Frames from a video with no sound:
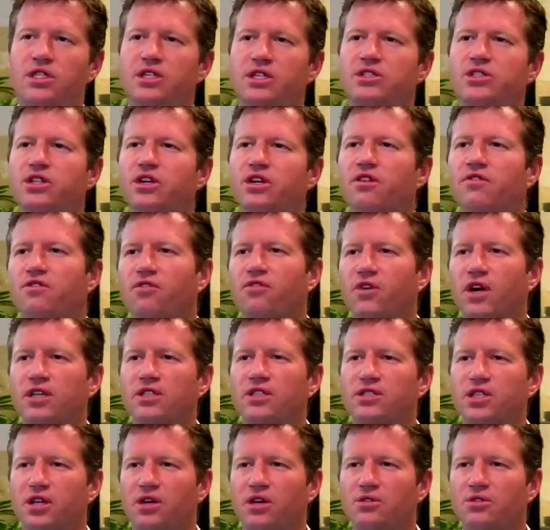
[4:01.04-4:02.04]
easier for
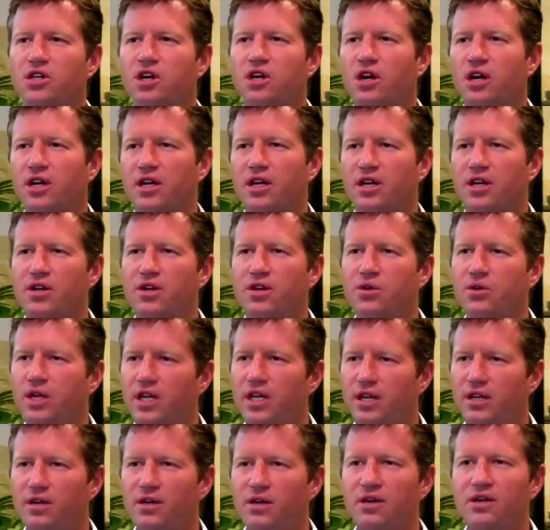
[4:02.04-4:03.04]
us to go target a new
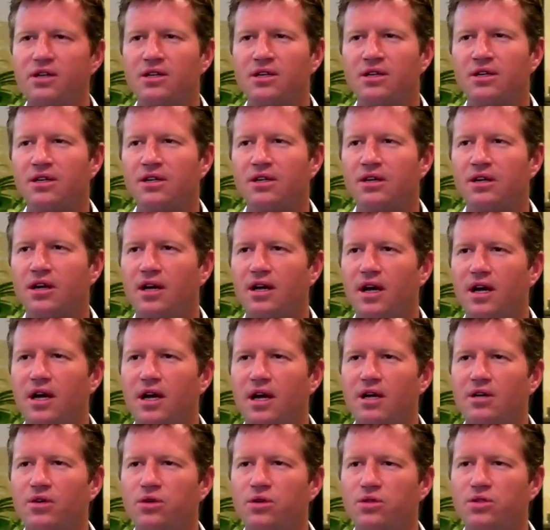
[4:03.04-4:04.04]
dealer
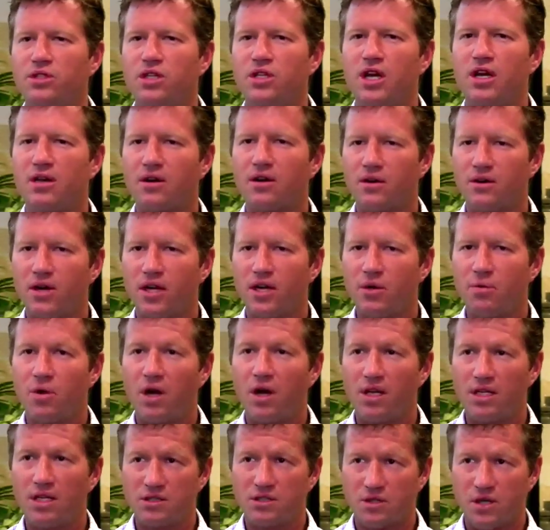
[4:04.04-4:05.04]
who's not already
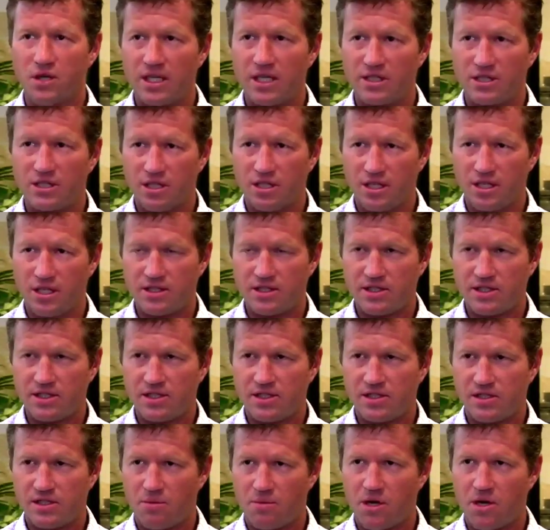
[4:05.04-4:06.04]
well entrenched on a
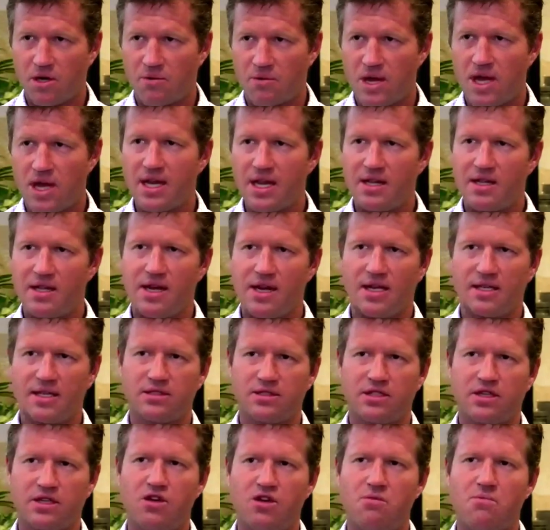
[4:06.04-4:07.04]
system already that has
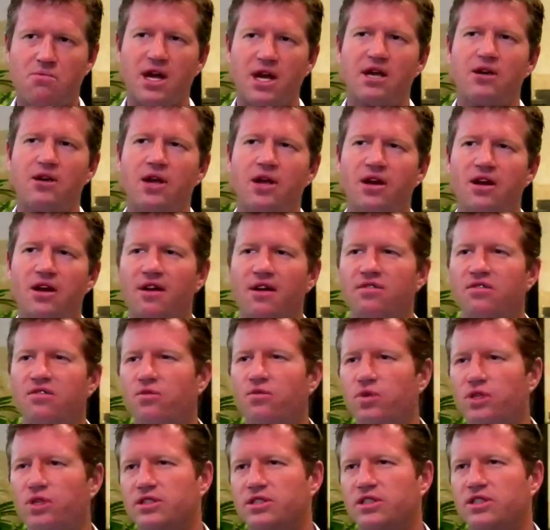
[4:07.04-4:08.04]
to go migrate off
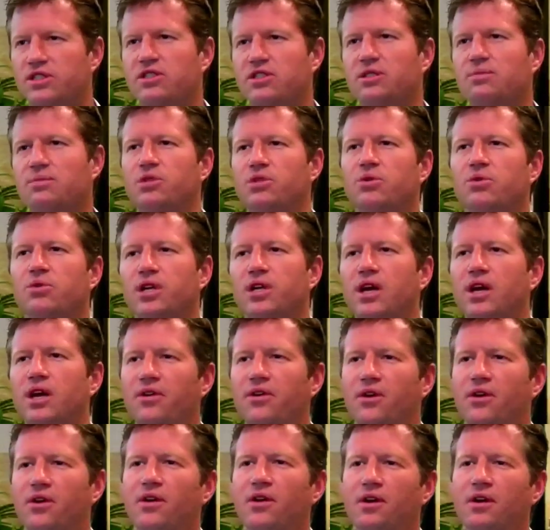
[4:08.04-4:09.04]
of one system to
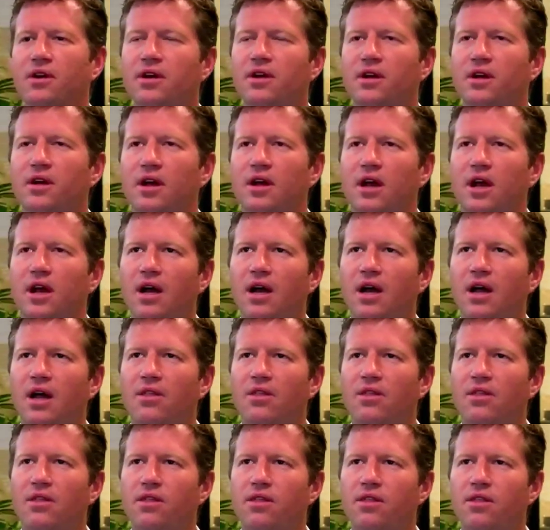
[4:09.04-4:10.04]
another.
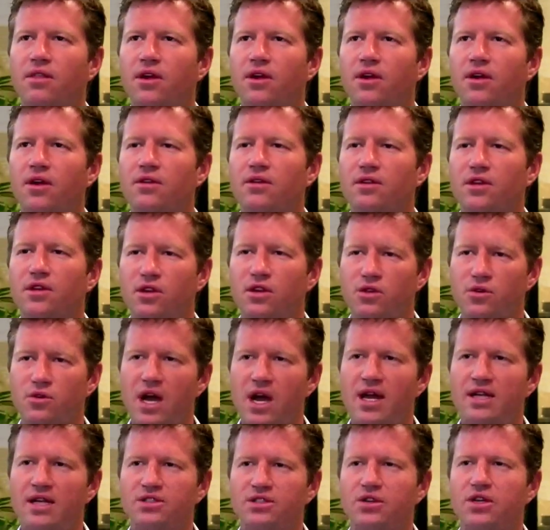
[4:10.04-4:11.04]
The new
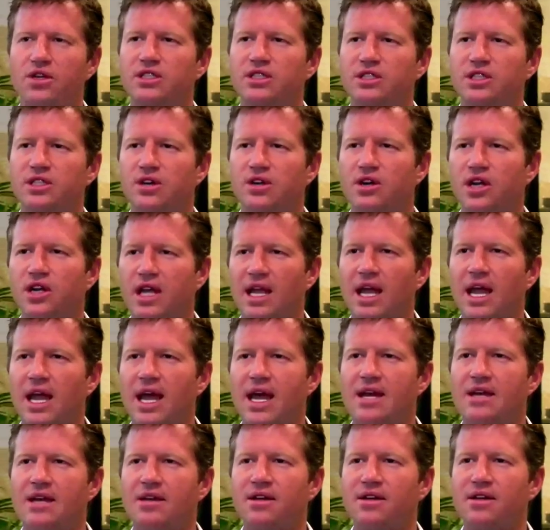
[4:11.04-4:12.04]
guys are easier to
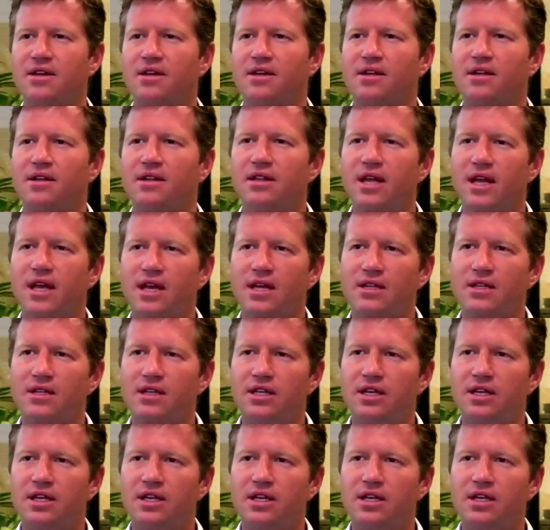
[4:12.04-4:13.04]
get than
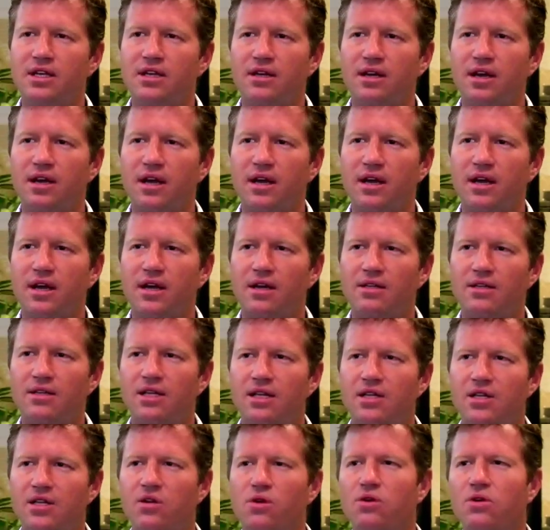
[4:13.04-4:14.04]

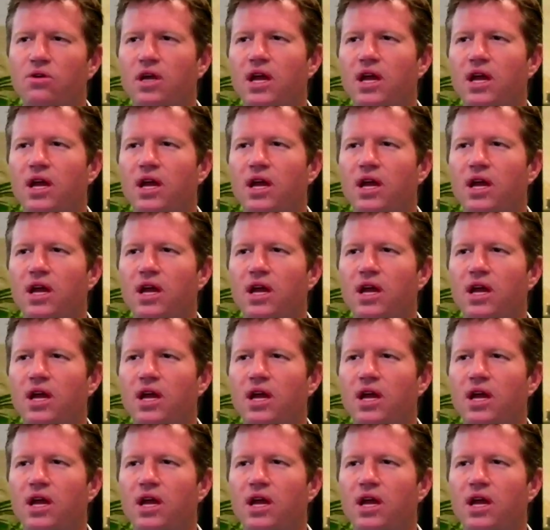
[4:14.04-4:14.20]
the old